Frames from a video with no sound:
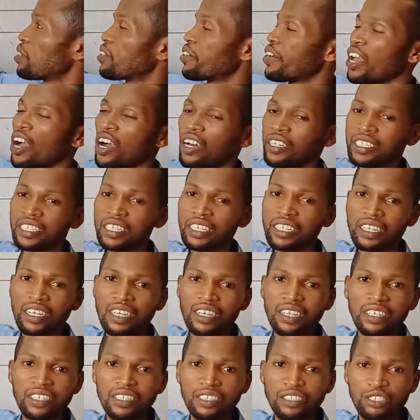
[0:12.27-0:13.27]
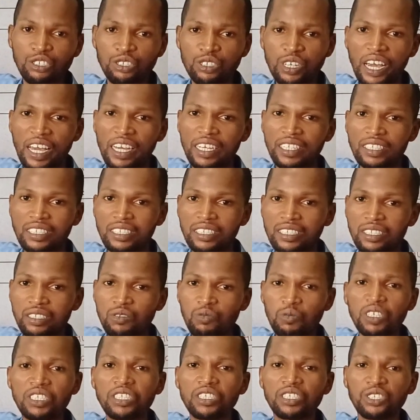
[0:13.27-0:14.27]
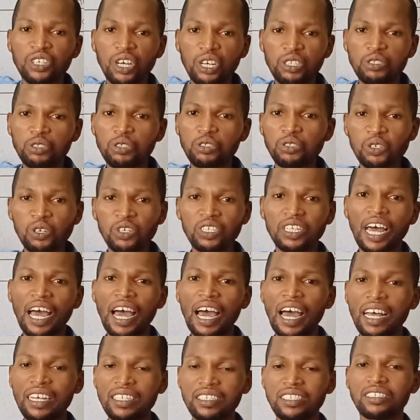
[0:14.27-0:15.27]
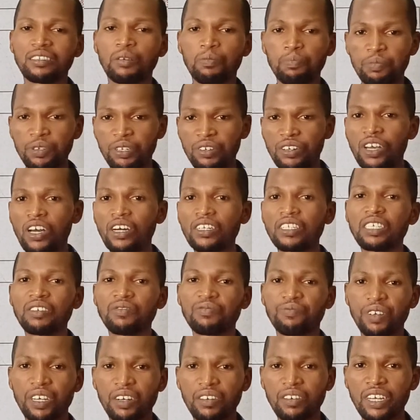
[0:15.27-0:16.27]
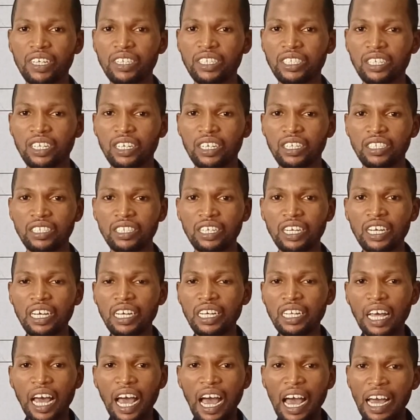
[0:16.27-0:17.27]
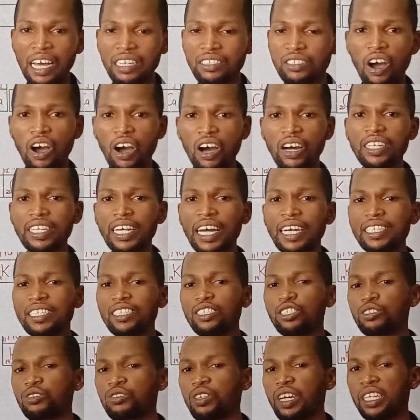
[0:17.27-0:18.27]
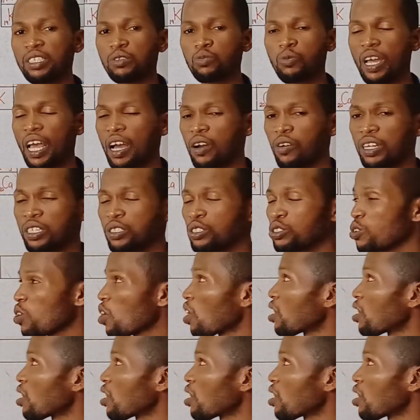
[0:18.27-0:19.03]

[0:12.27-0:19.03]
periodic trends, which is also known as periodic variation. And under this trend, we are going to